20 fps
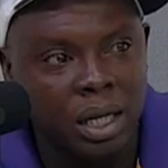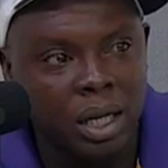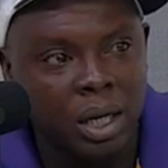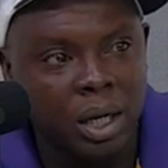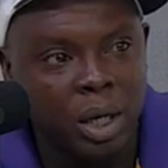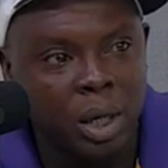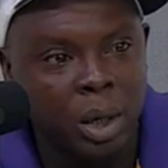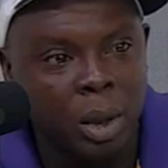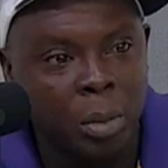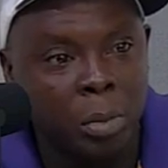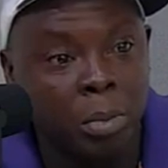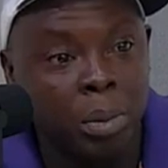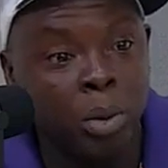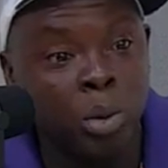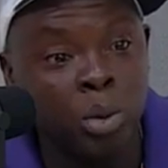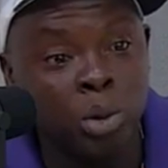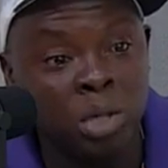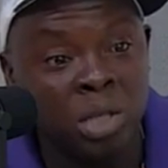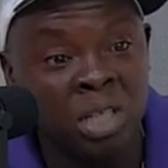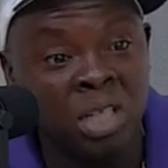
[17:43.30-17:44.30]
boost
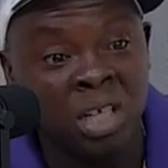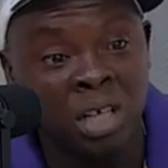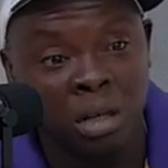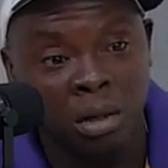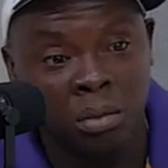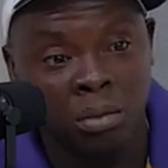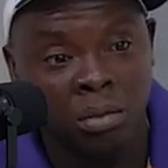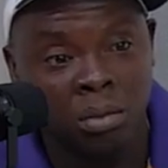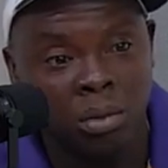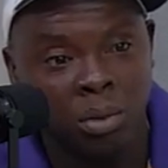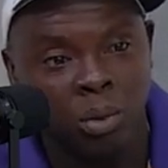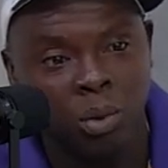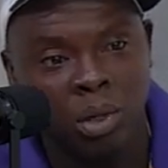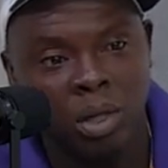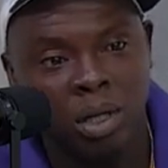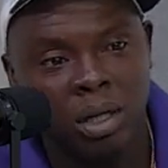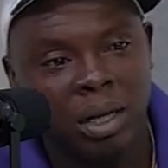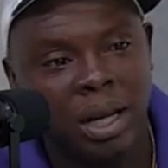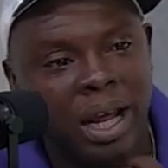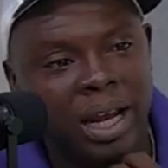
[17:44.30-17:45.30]
them. Would
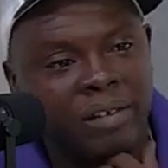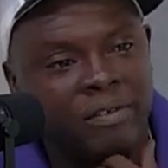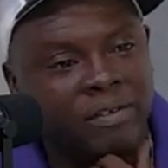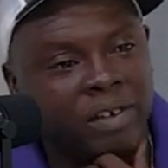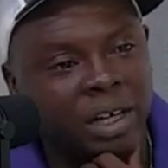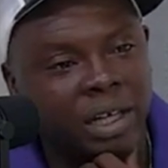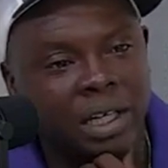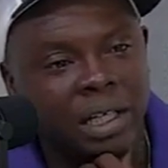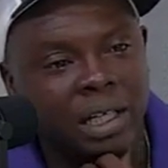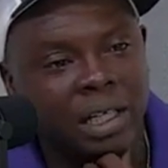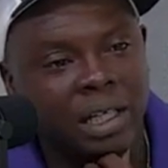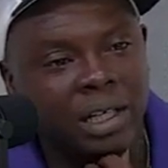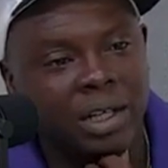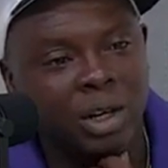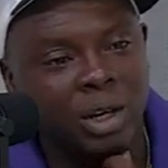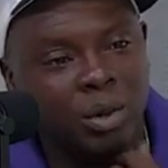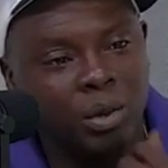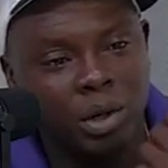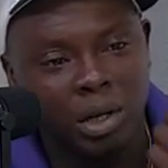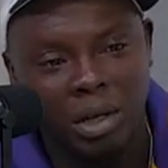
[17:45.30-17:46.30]
that fucking ego would
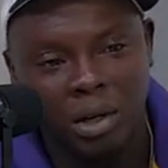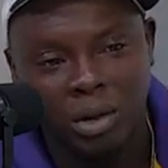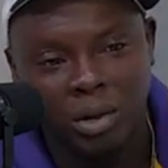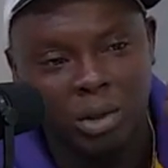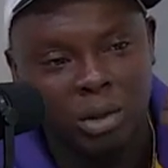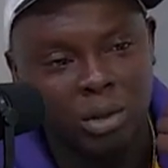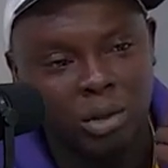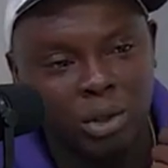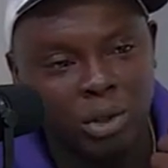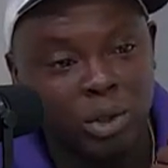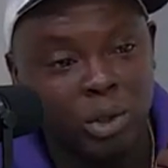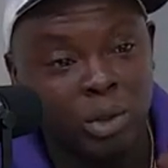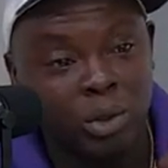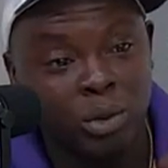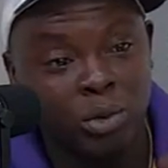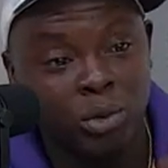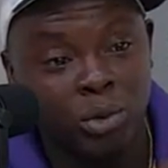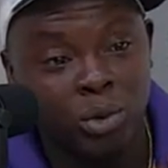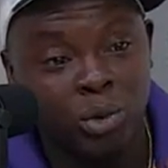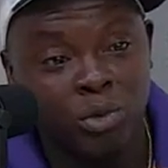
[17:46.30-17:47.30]
go through the
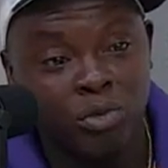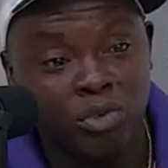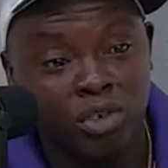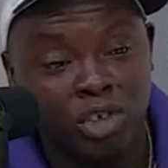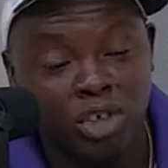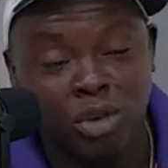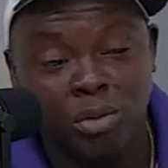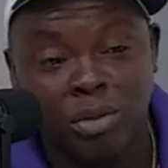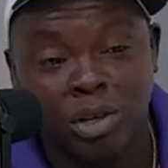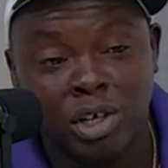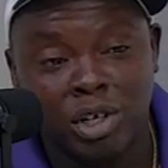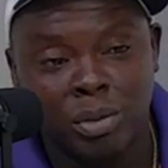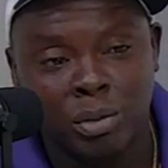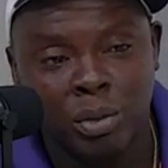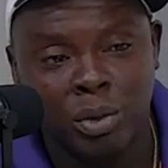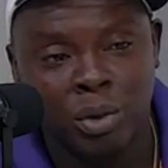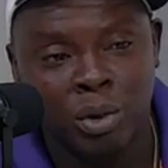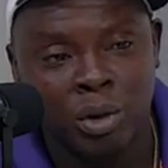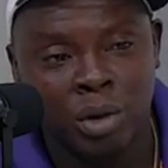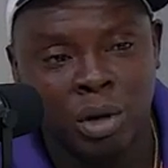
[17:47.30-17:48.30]
roof so much
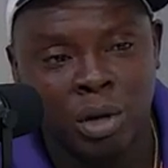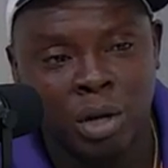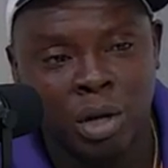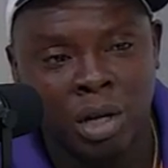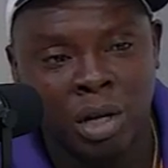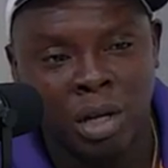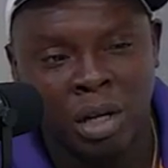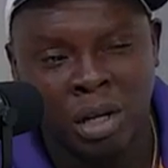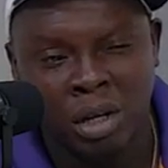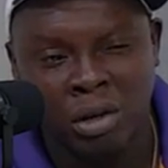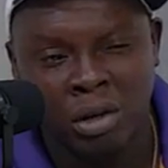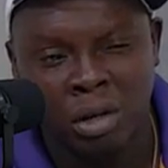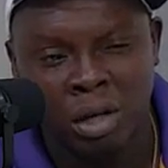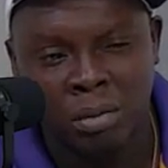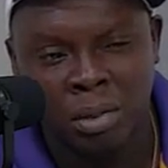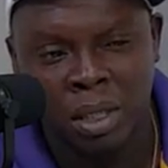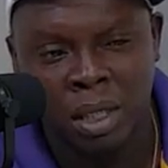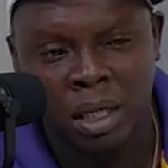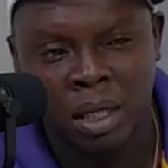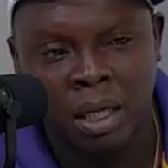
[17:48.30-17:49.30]
more. You know what I'm saying?
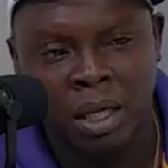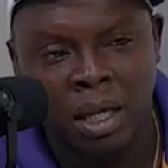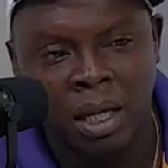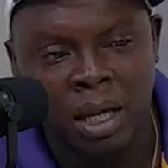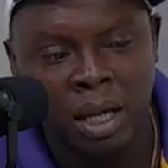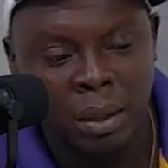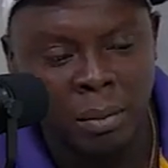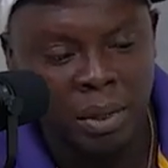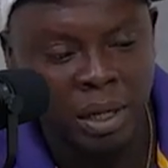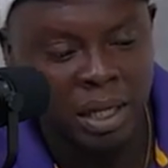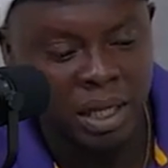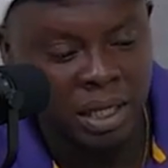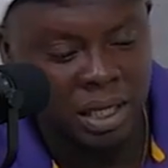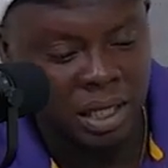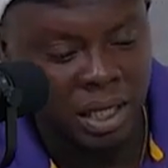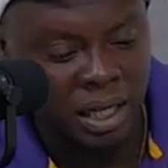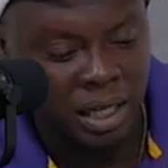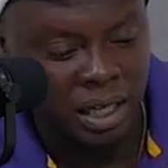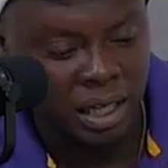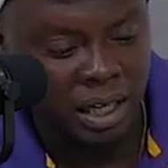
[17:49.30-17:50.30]
Because
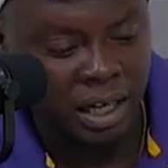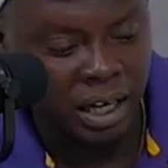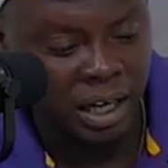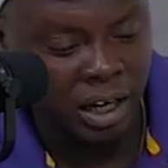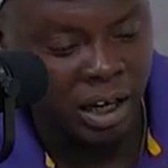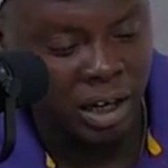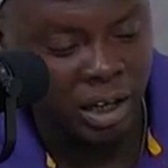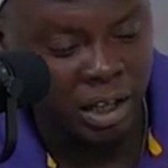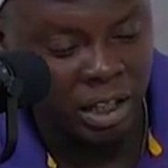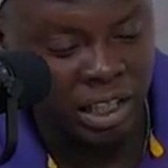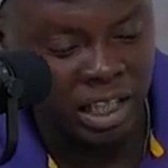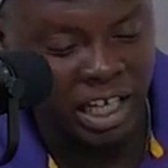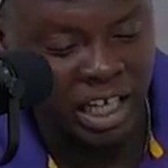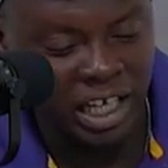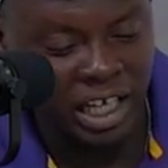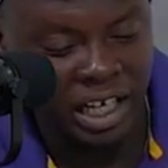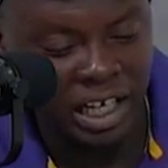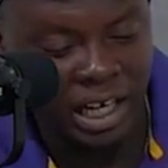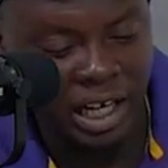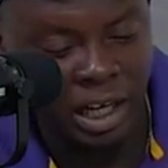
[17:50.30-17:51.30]
they're thinking
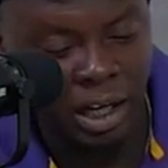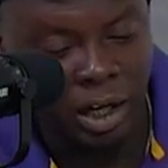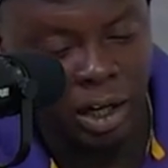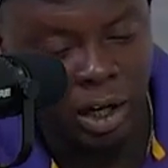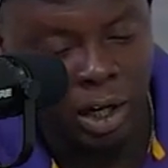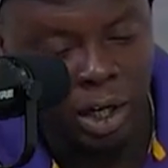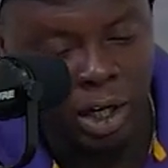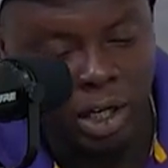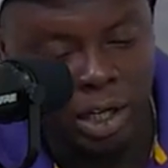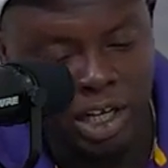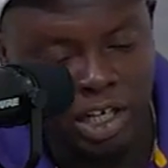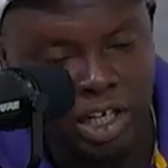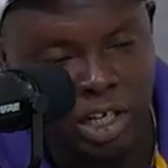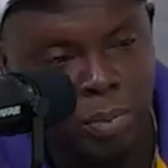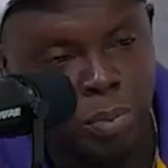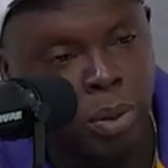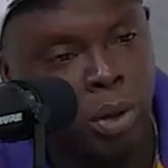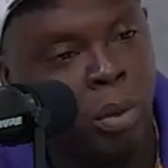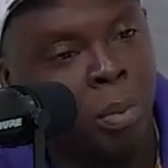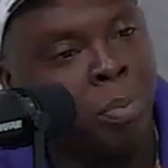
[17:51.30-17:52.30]
that this would
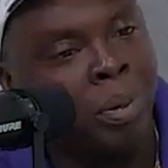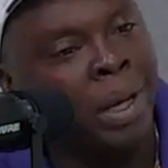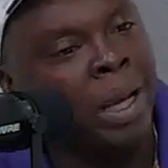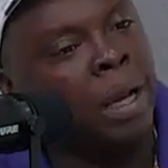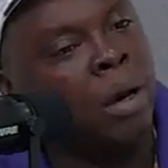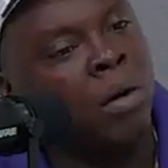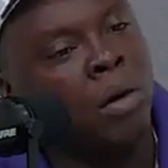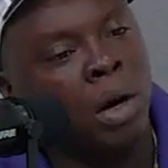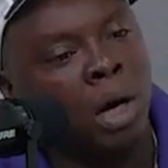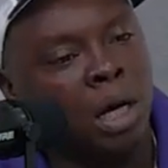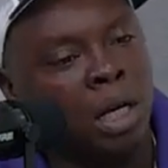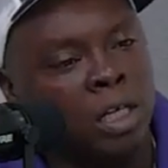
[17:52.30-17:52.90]
propel us